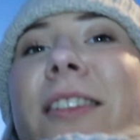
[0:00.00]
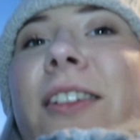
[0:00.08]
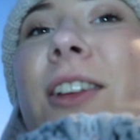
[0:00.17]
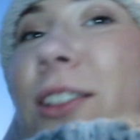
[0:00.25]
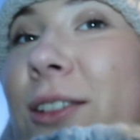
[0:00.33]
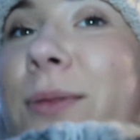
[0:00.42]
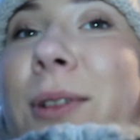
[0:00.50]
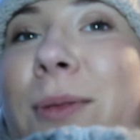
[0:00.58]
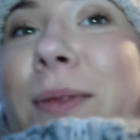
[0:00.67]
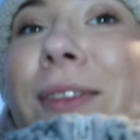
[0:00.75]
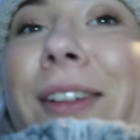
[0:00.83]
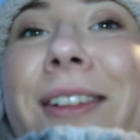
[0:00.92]
He doesn't watch
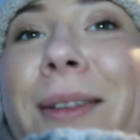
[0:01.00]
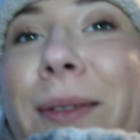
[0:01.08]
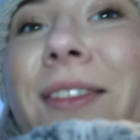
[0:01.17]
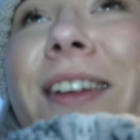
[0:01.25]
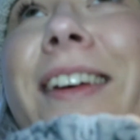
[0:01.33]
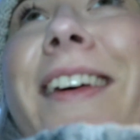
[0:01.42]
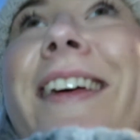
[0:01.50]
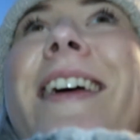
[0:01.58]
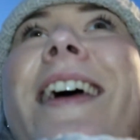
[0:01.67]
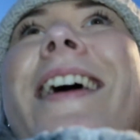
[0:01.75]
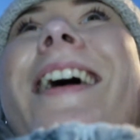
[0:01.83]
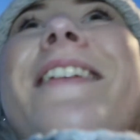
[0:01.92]
my vlogs, to be fair.
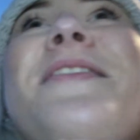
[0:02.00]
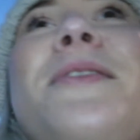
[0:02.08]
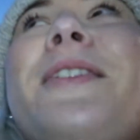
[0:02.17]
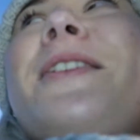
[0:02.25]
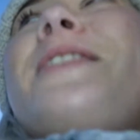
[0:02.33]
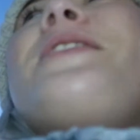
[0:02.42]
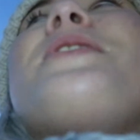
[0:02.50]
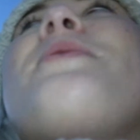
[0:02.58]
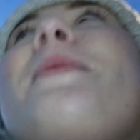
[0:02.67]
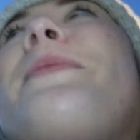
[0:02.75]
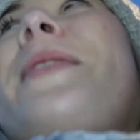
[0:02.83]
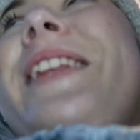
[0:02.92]
Everyone heard you
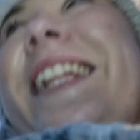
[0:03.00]
trump on